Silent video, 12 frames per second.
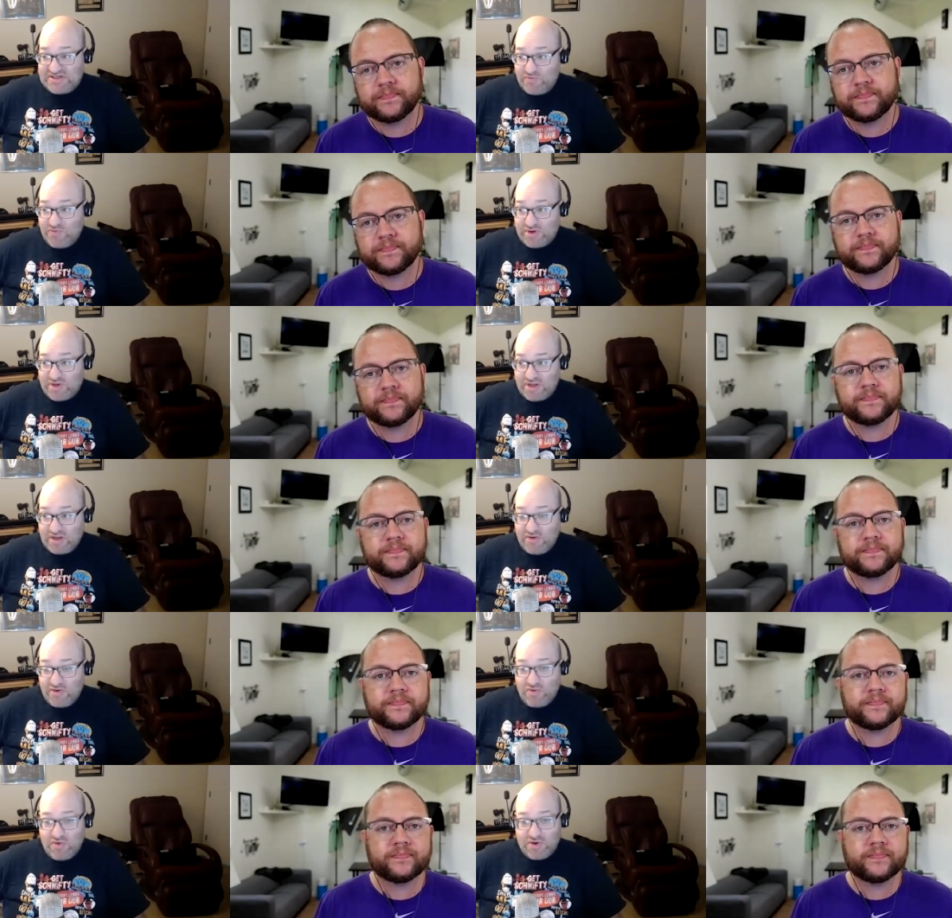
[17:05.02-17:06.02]
Speaker 1: working in good
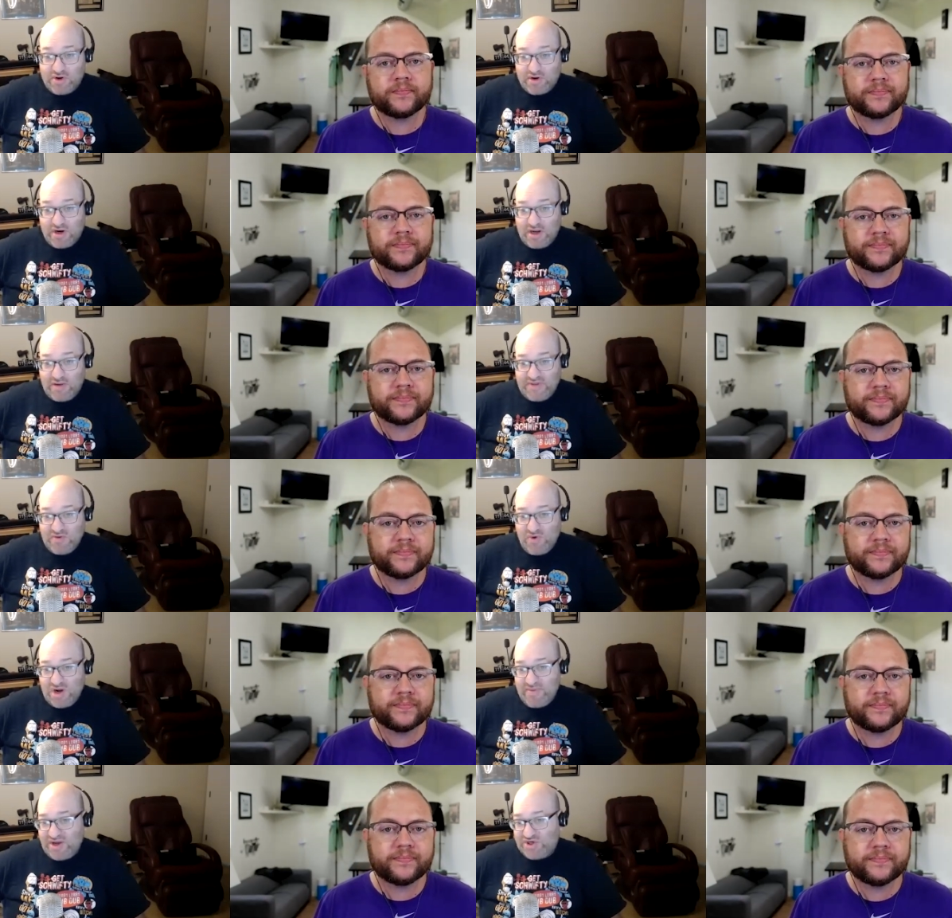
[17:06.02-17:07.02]
order, um, you want to
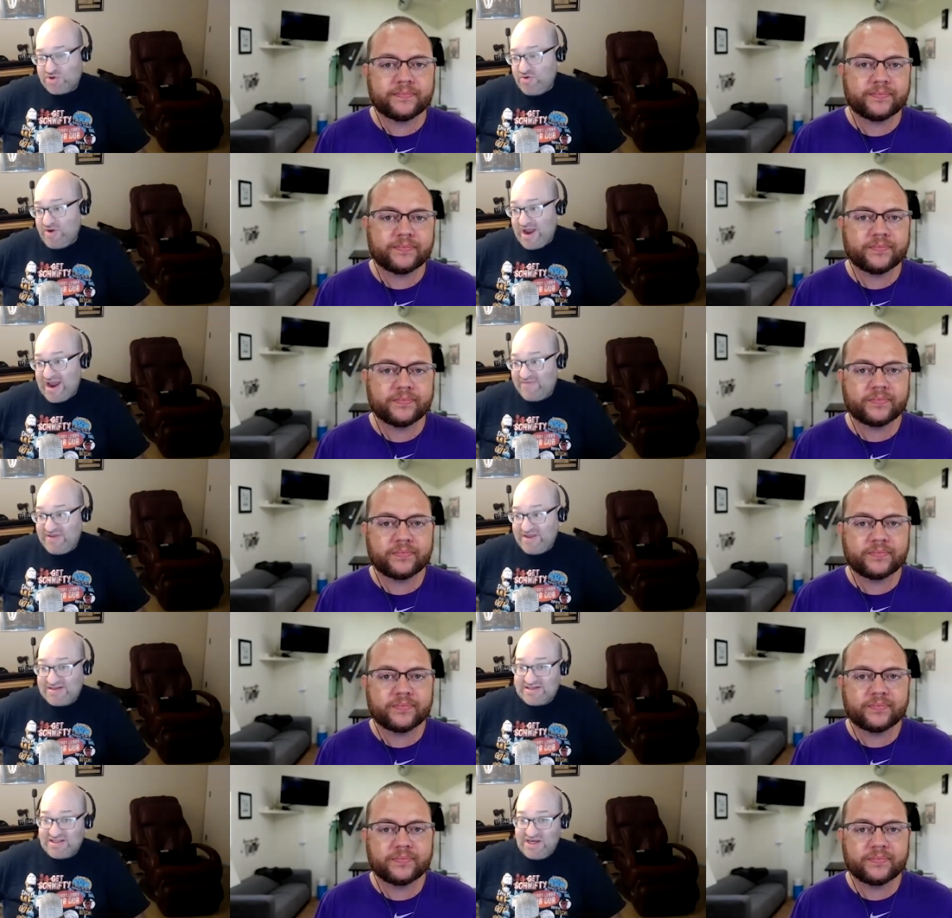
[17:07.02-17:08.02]
make sure you have the
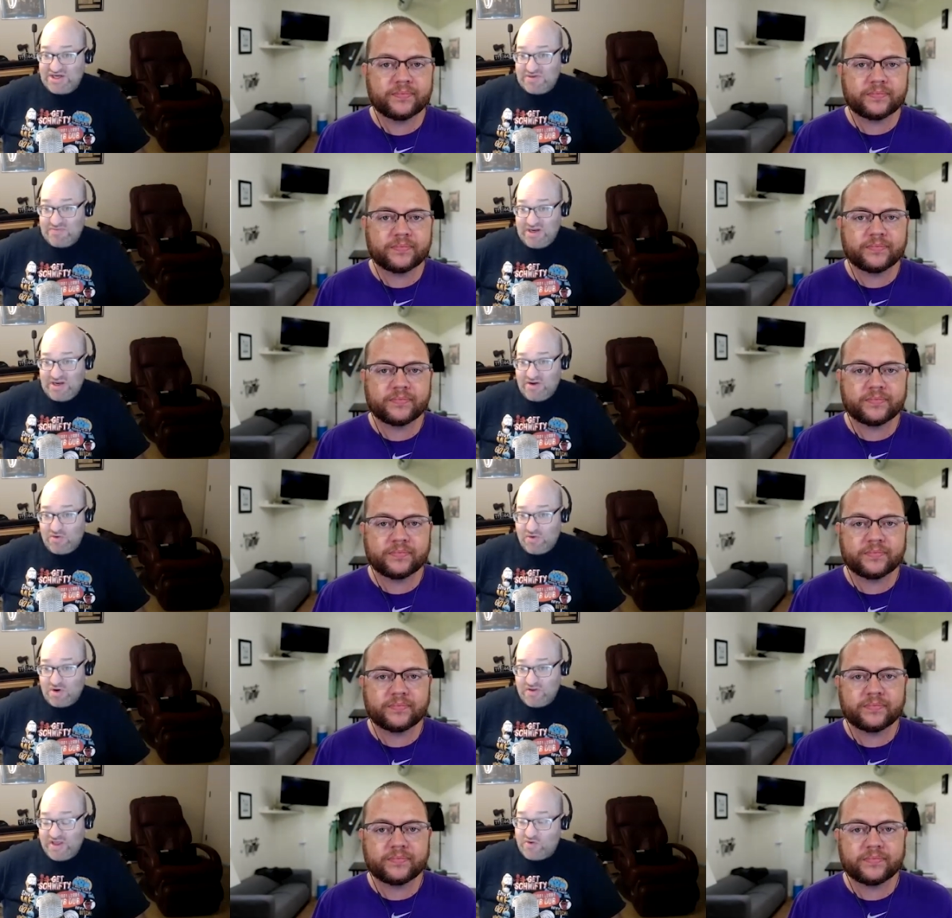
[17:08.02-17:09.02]
installation media or
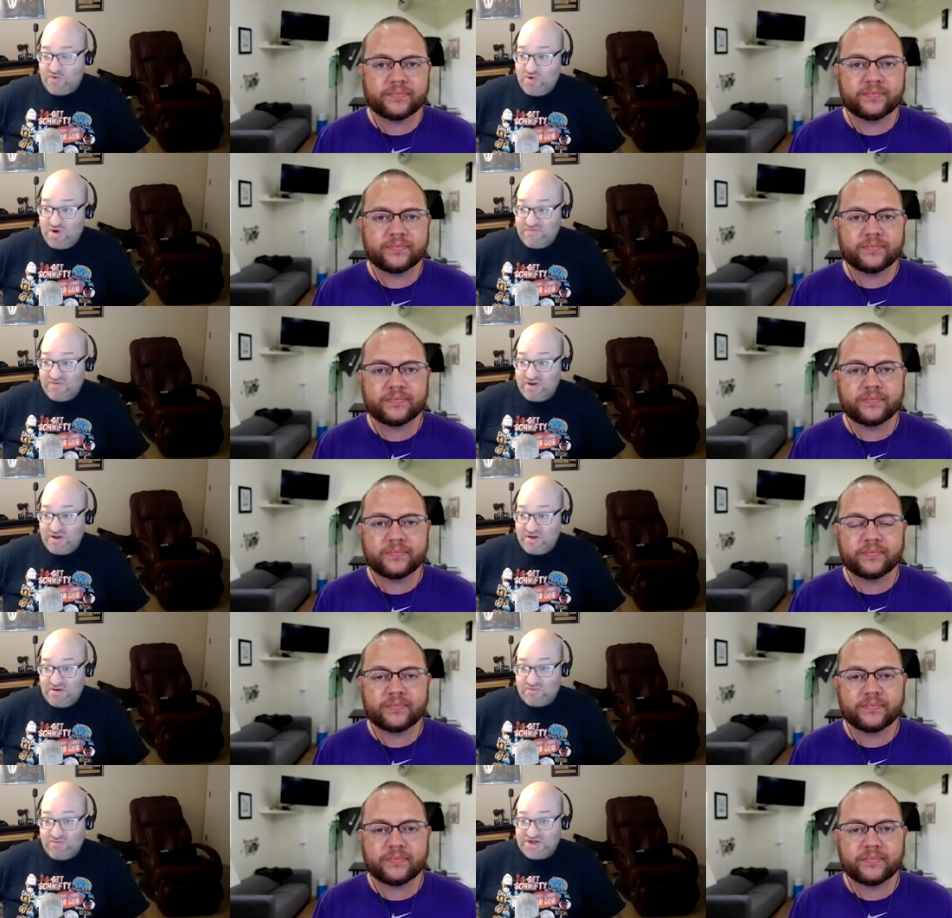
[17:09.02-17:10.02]
the equivalent
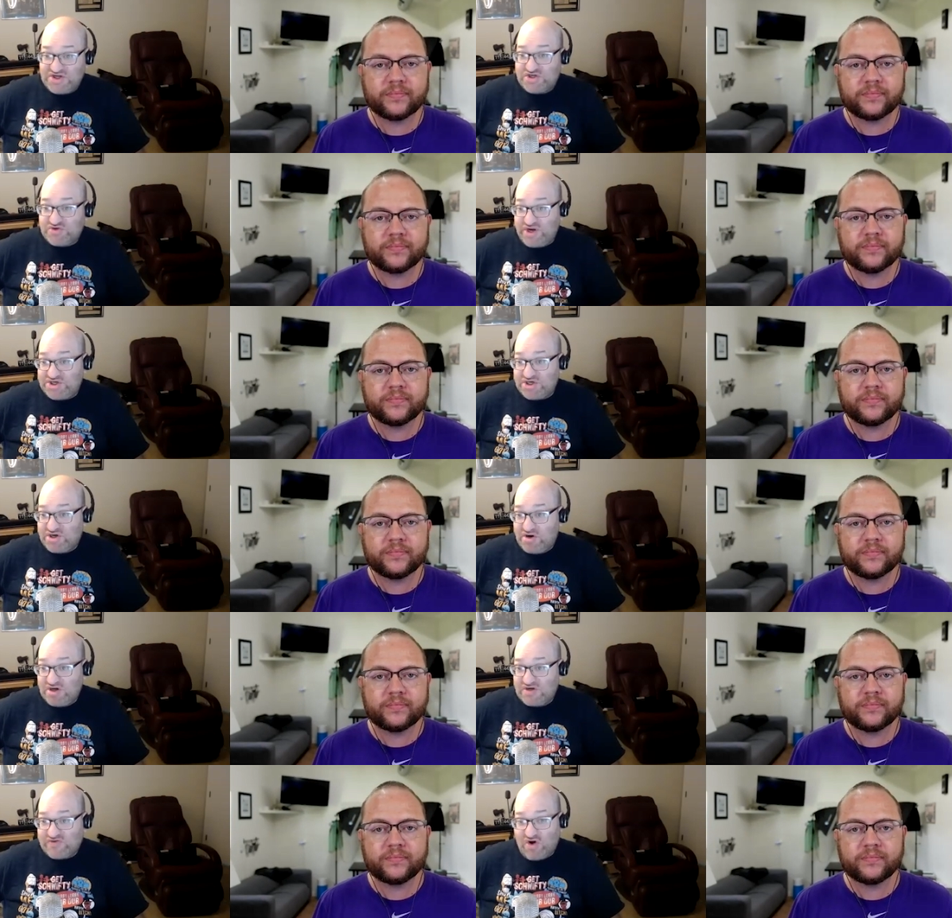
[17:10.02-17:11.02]
registration codes
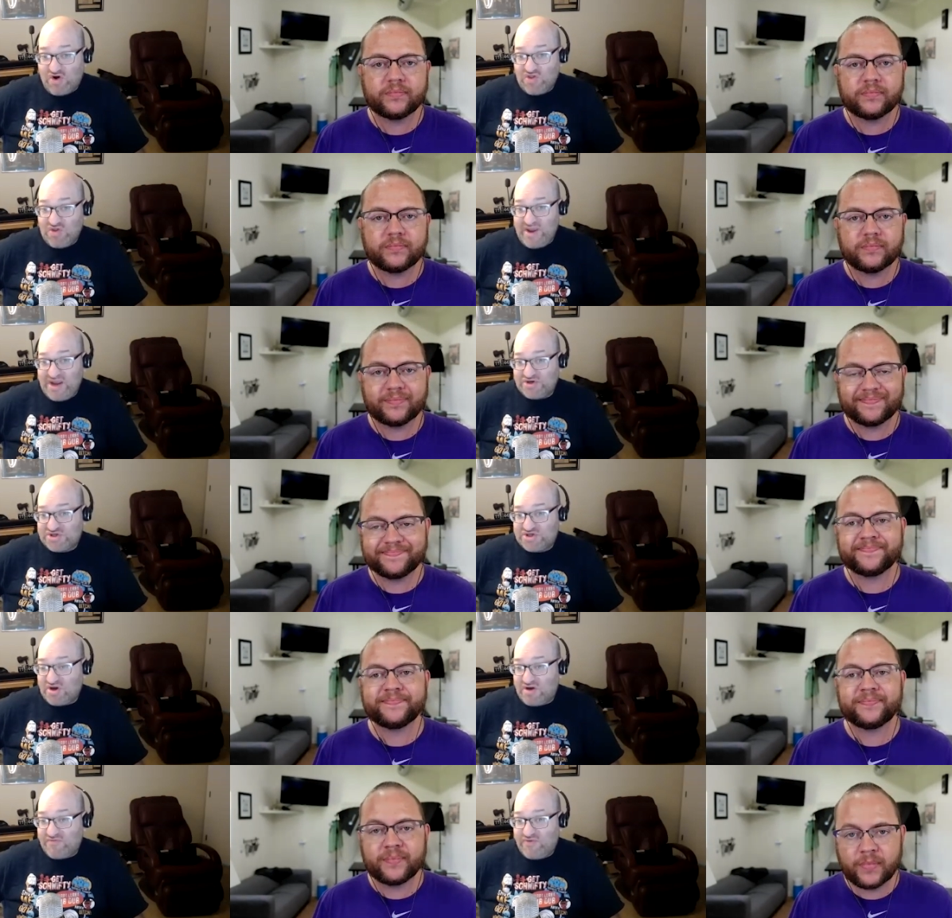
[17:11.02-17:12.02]
for all the major
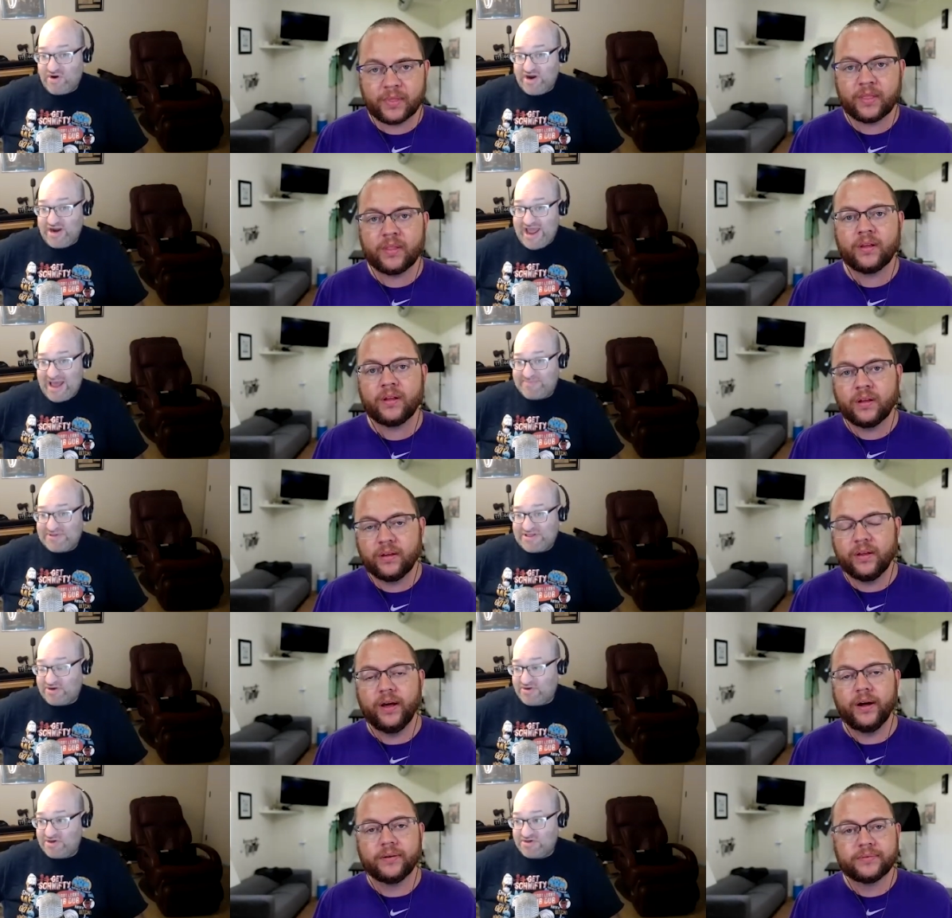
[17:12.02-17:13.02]
software and apps that yeah.
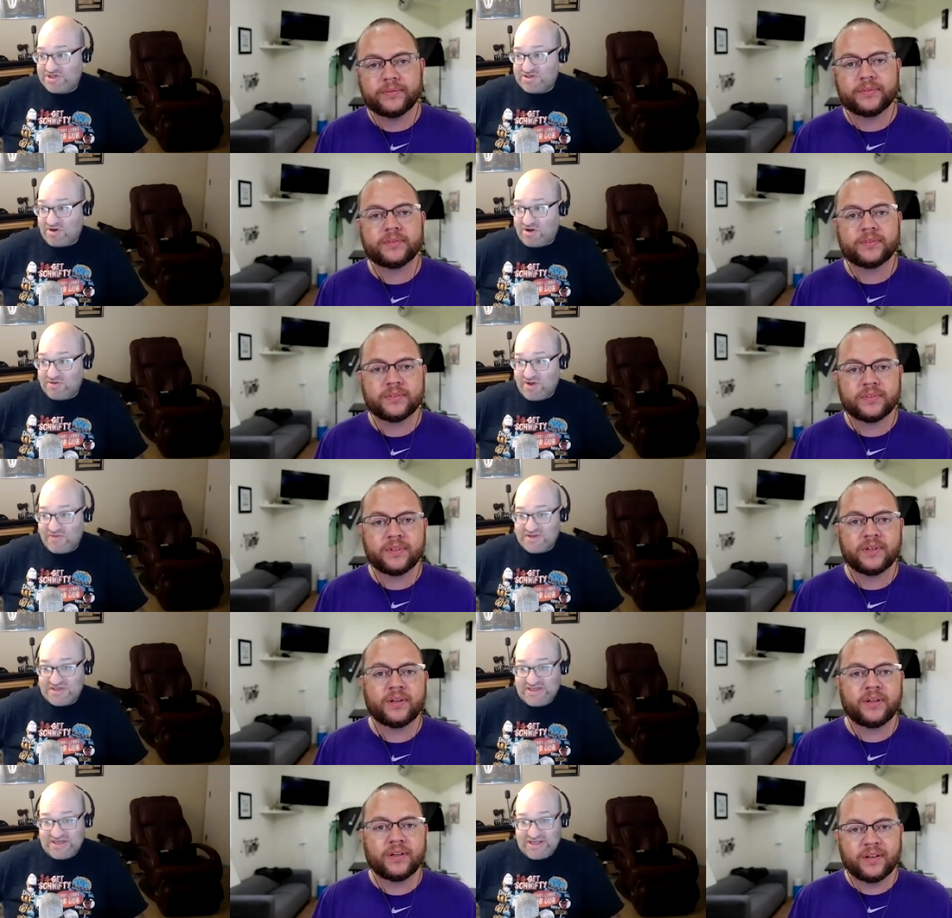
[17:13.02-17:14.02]
are installed on the
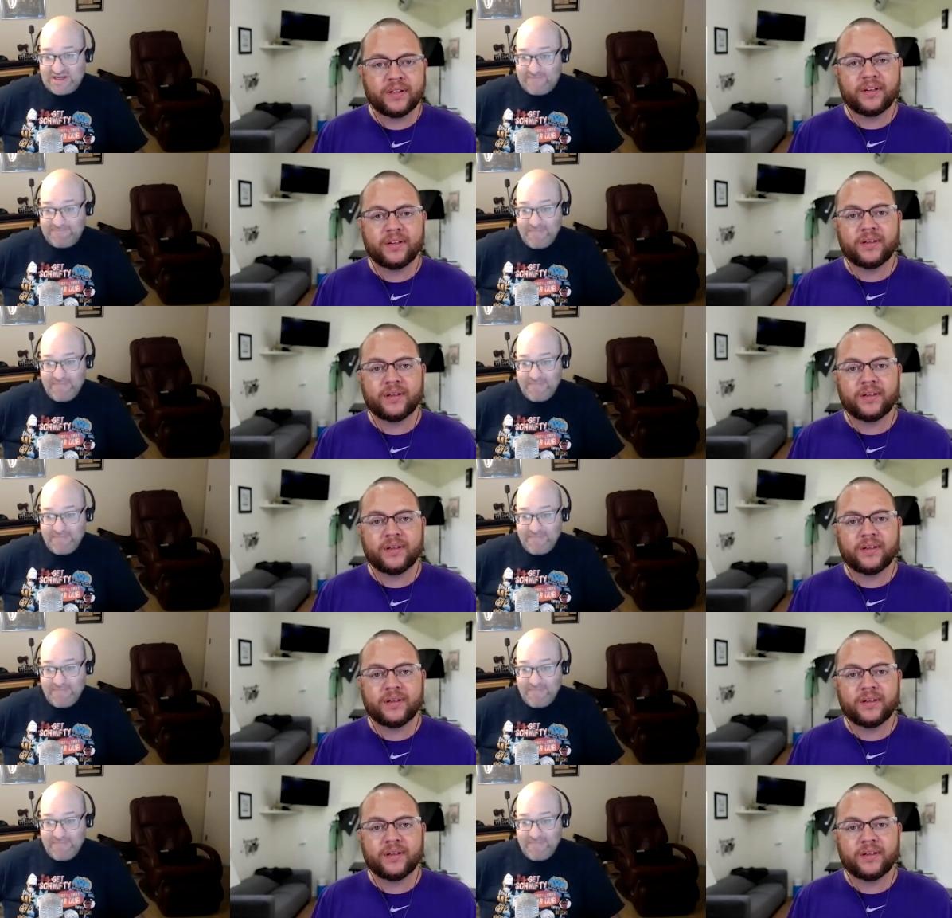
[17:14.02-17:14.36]
system